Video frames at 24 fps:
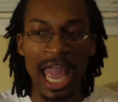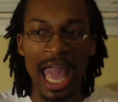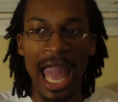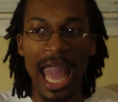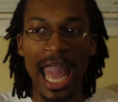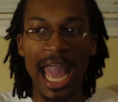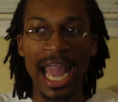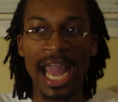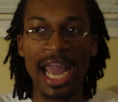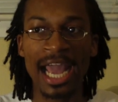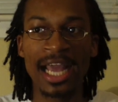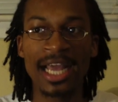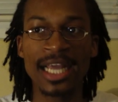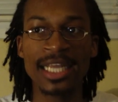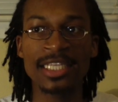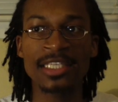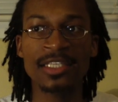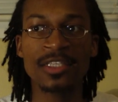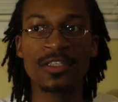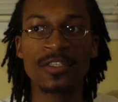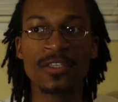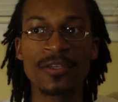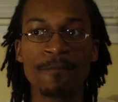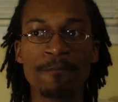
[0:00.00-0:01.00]

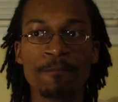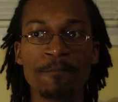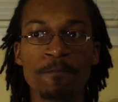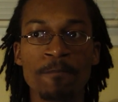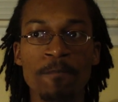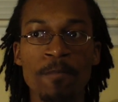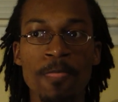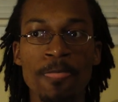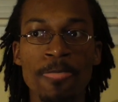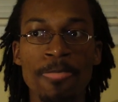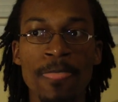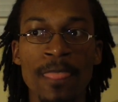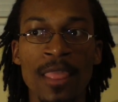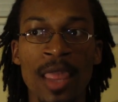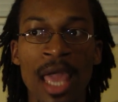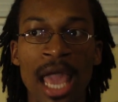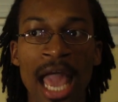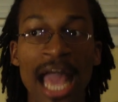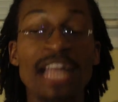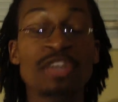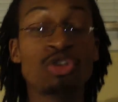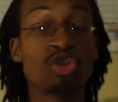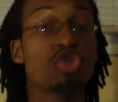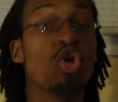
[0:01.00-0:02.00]
And
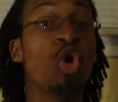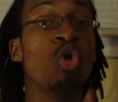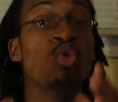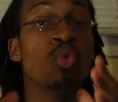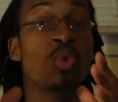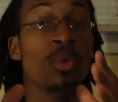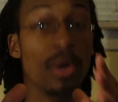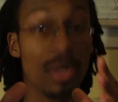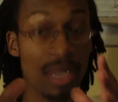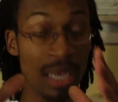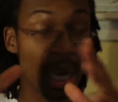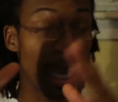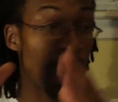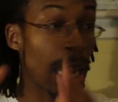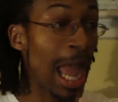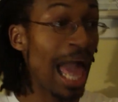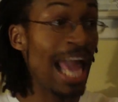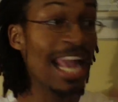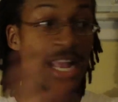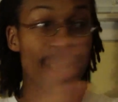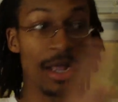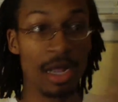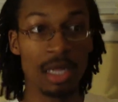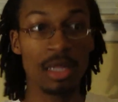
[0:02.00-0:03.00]
so,
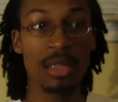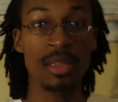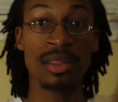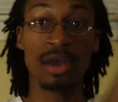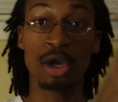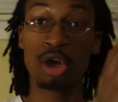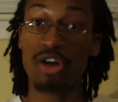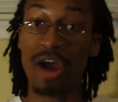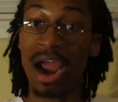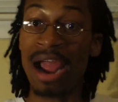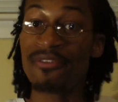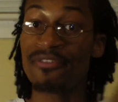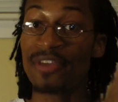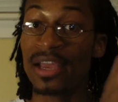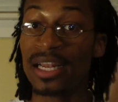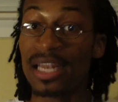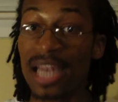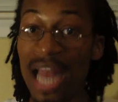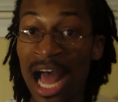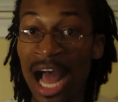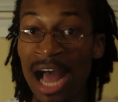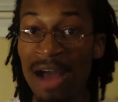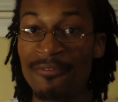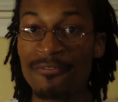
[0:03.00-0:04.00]
like the graphic
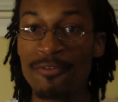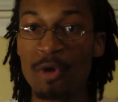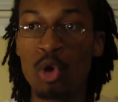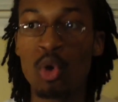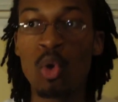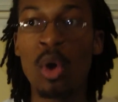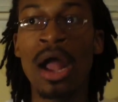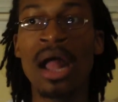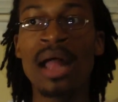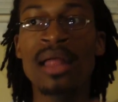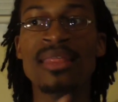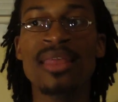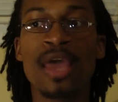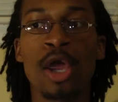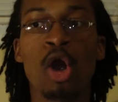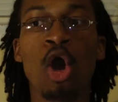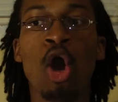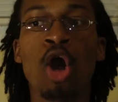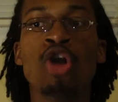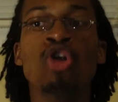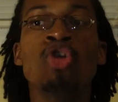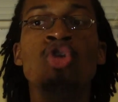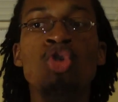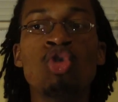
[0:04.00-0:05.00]
novel, there
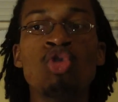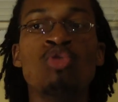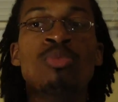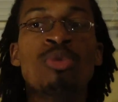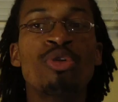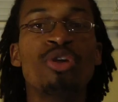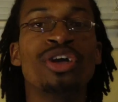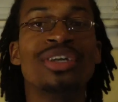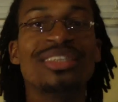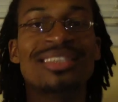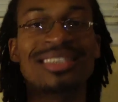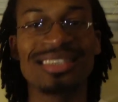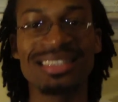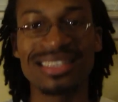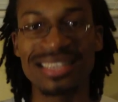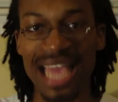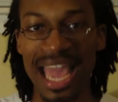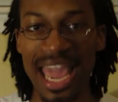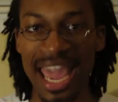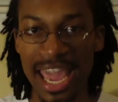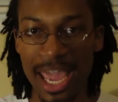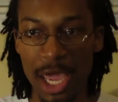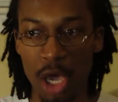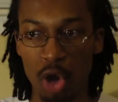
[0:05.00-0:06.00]
are numerous
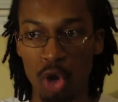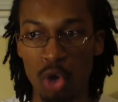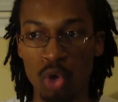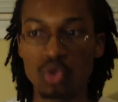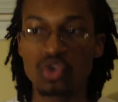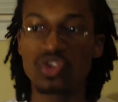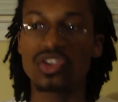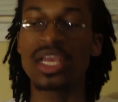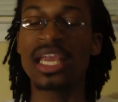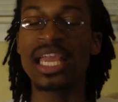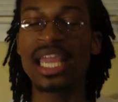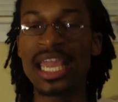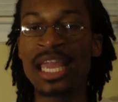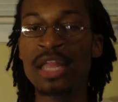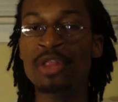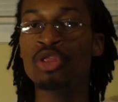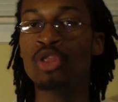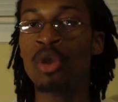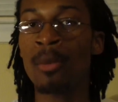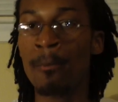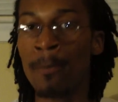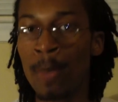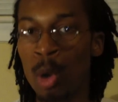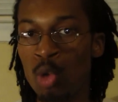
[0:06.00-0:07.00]
tales
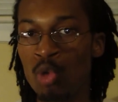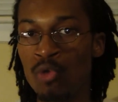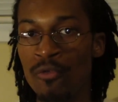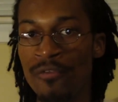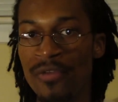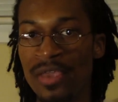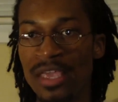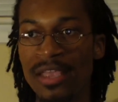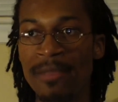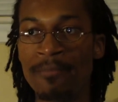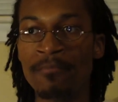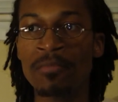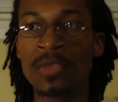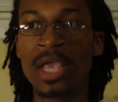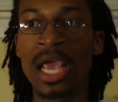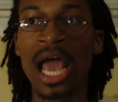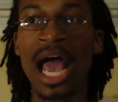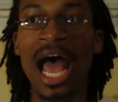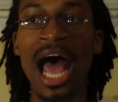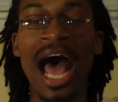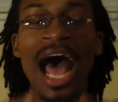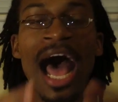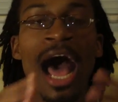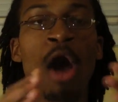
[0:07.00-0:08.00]
in the movie.
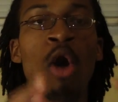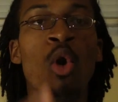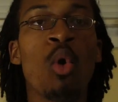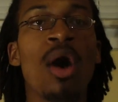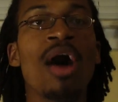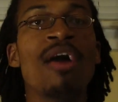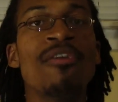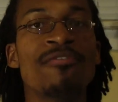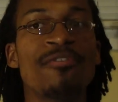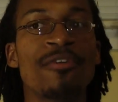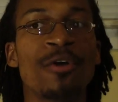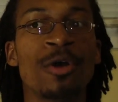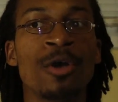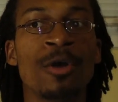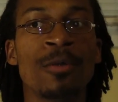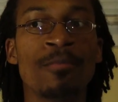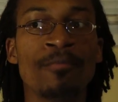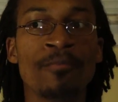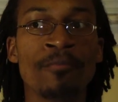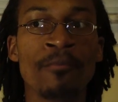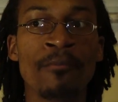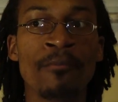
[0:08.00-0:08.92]
However,